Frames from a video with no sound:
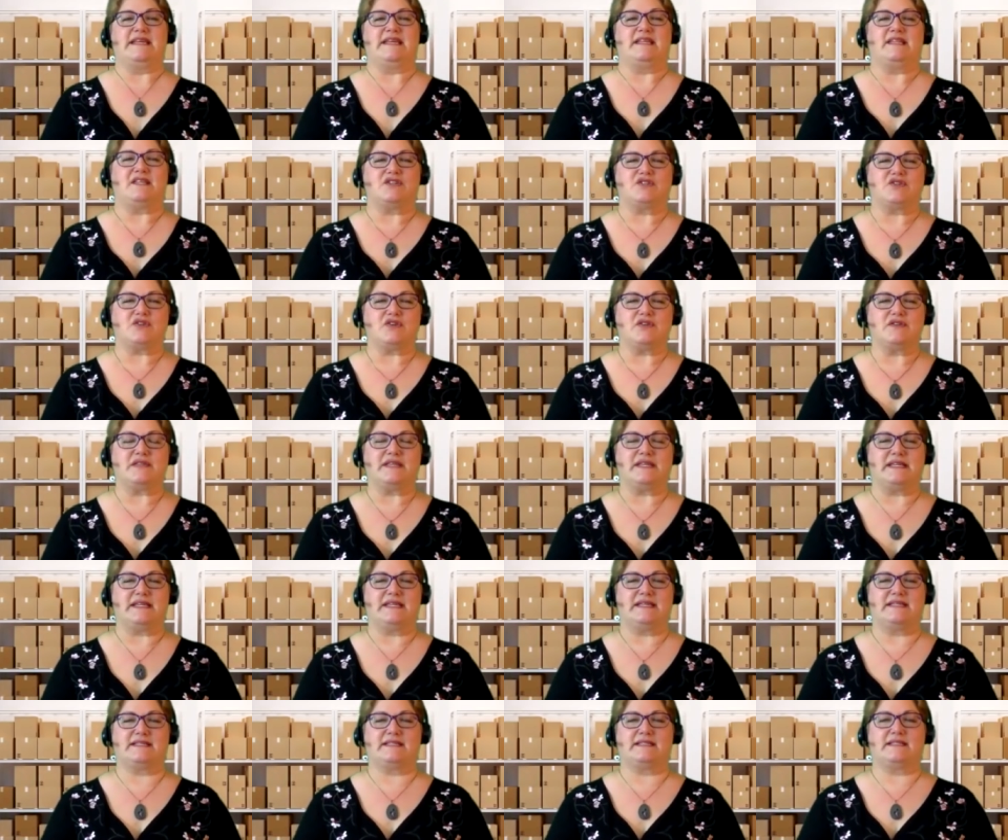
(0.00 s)
The truth
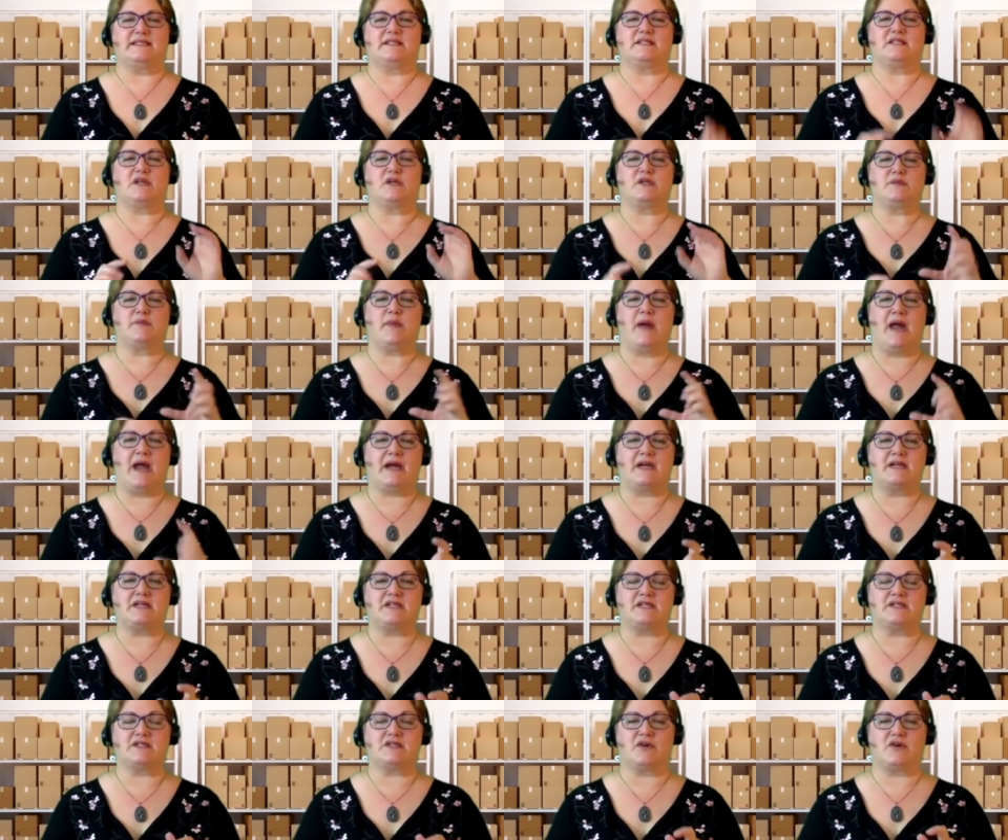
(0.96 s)
is, those
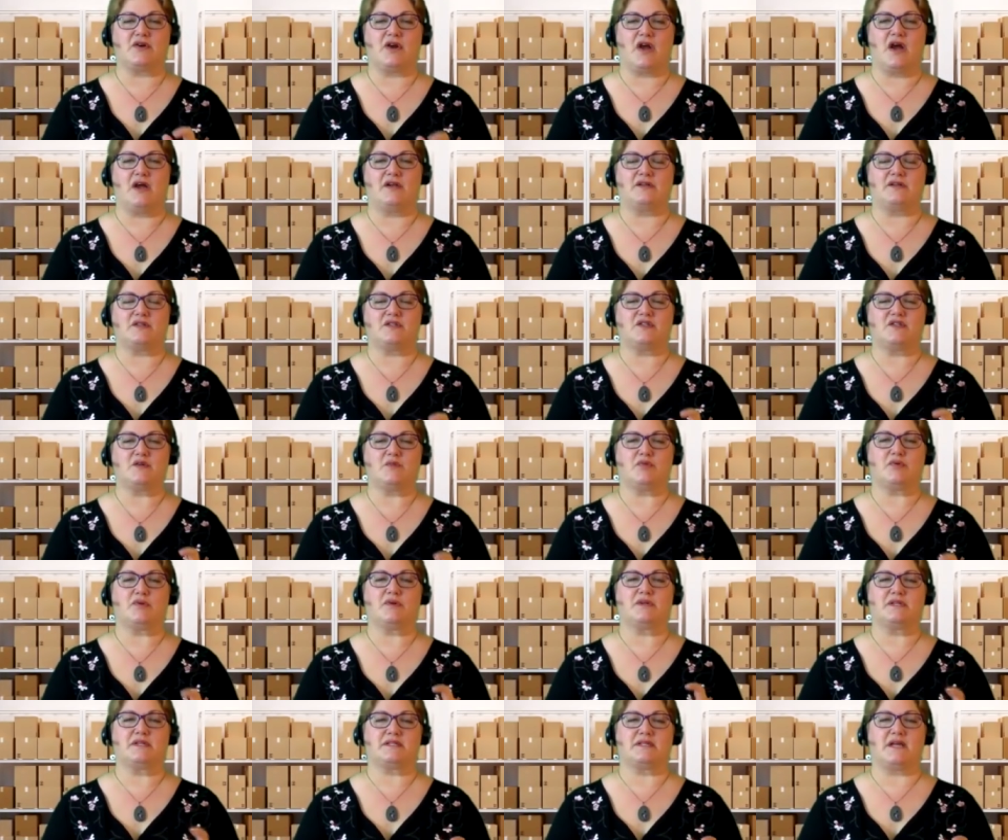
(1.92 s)
packages are not super
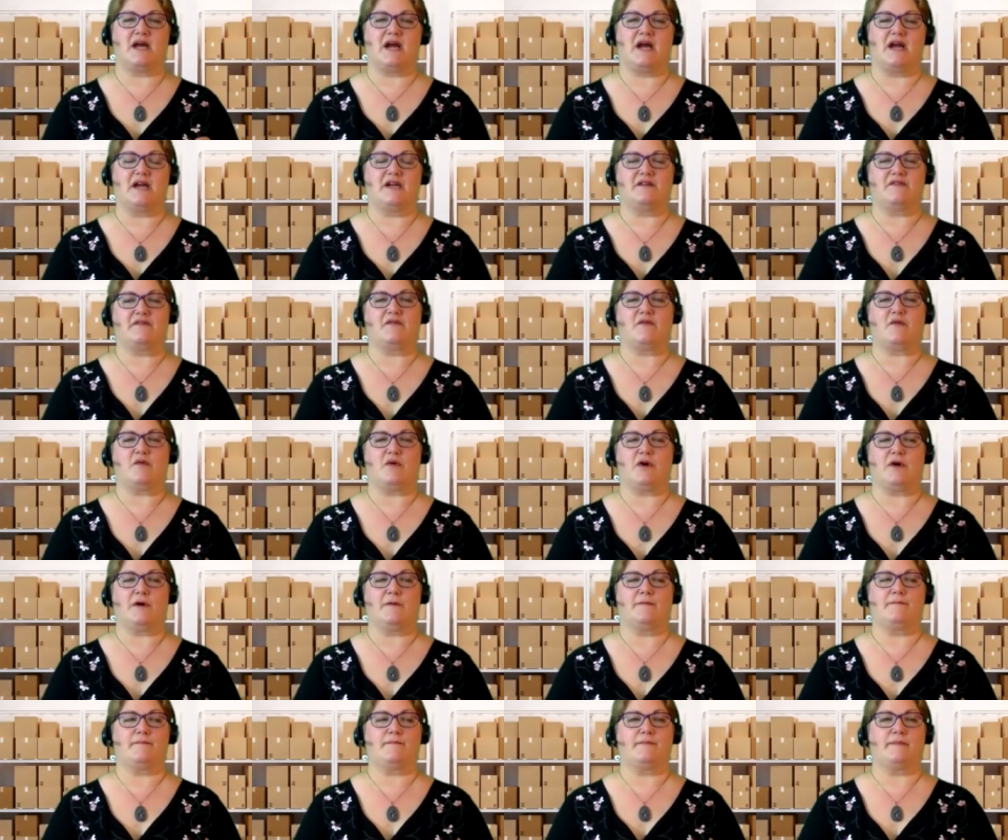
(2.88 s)
designed
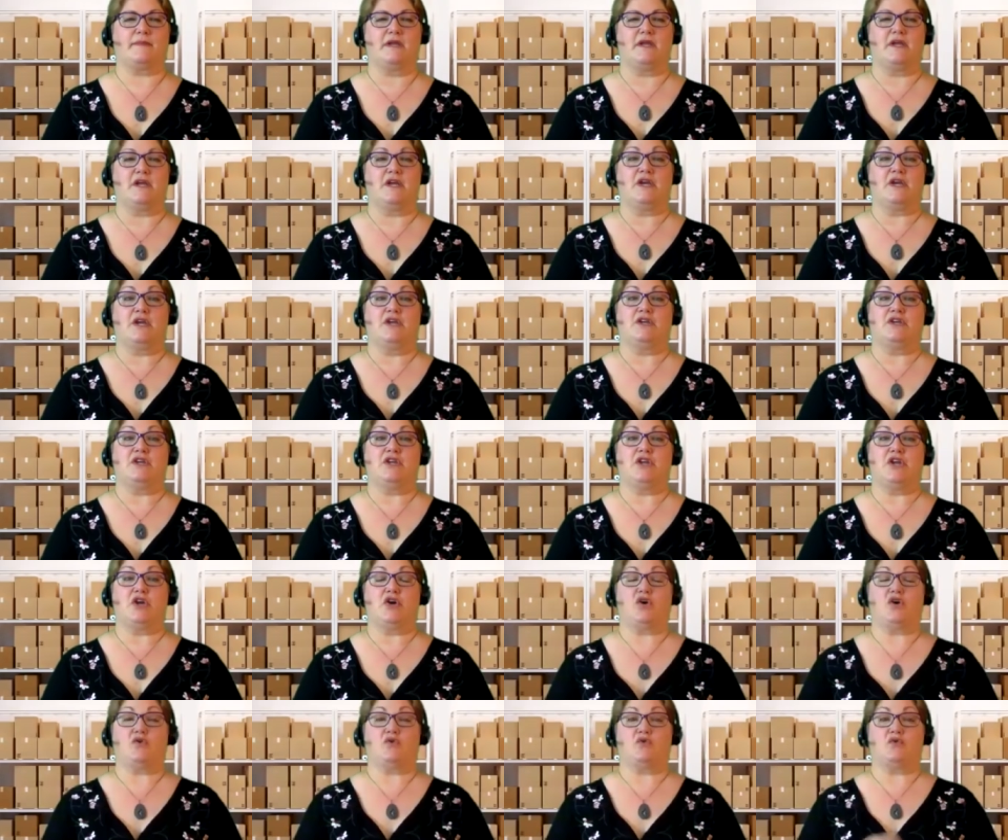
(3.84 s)
for, you
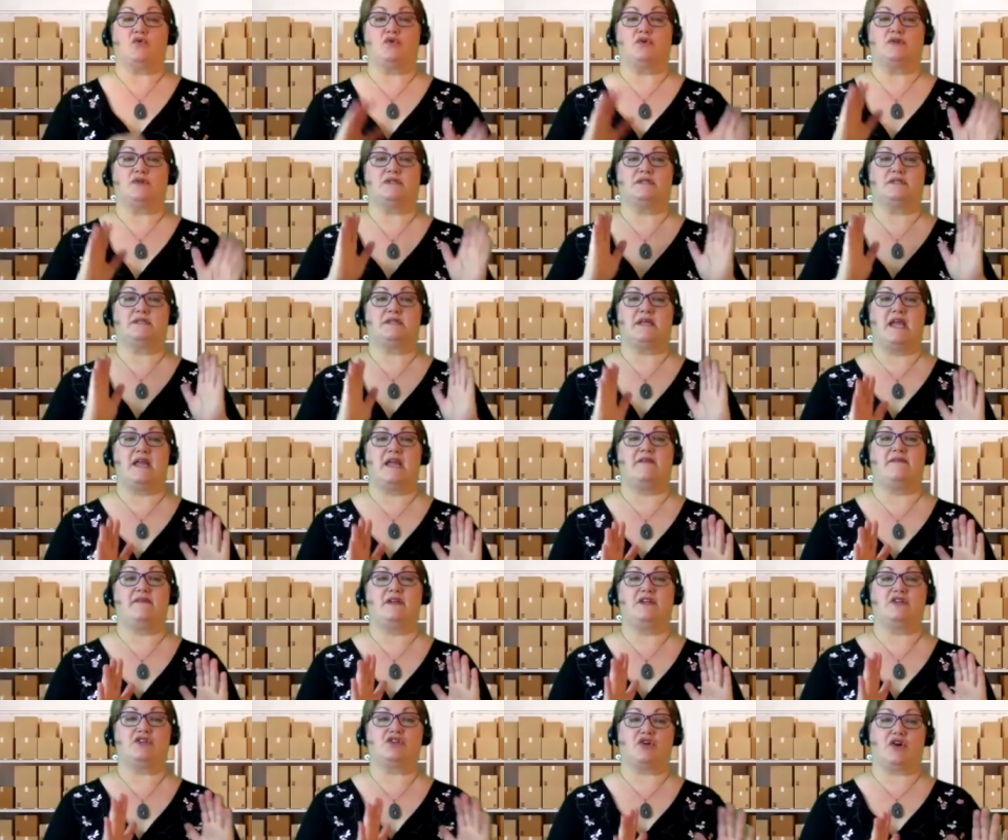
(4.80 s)
know, safe
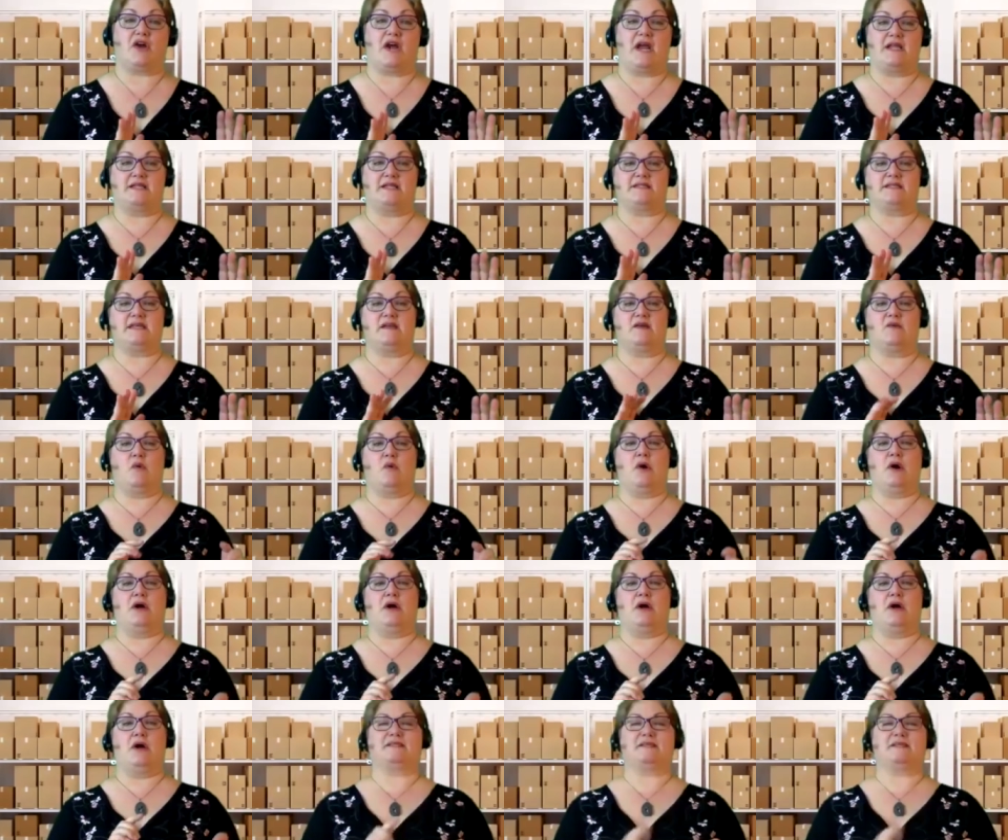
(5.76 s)
in transit
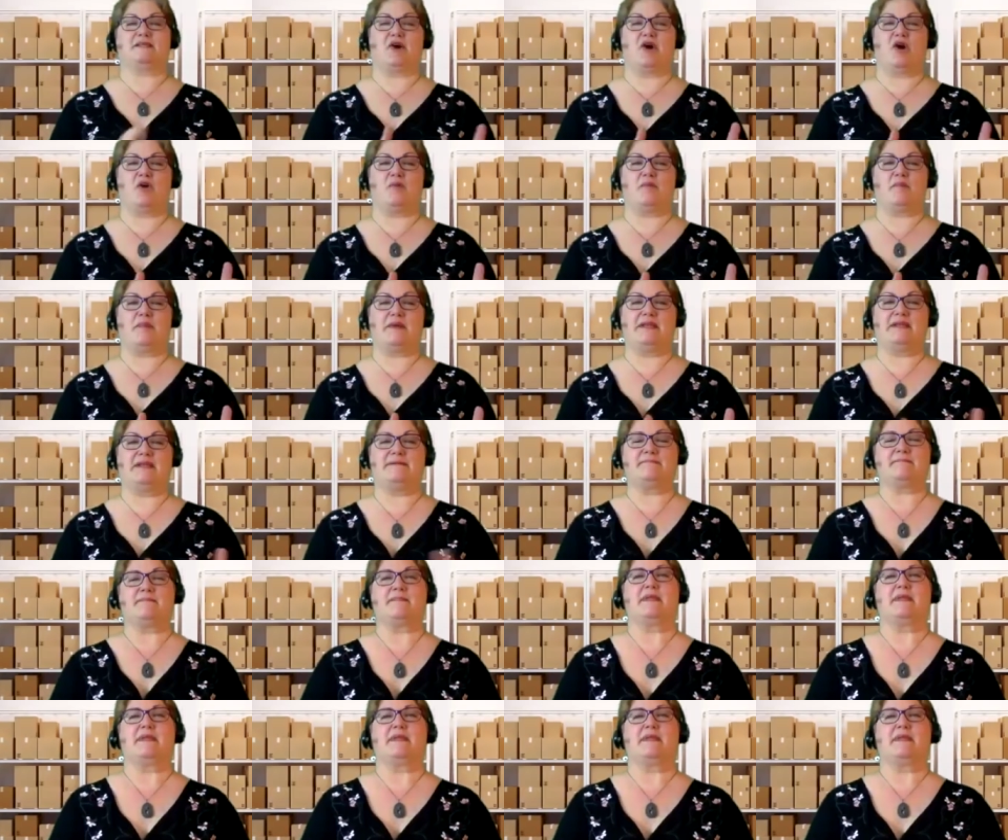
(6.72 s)
once they're open.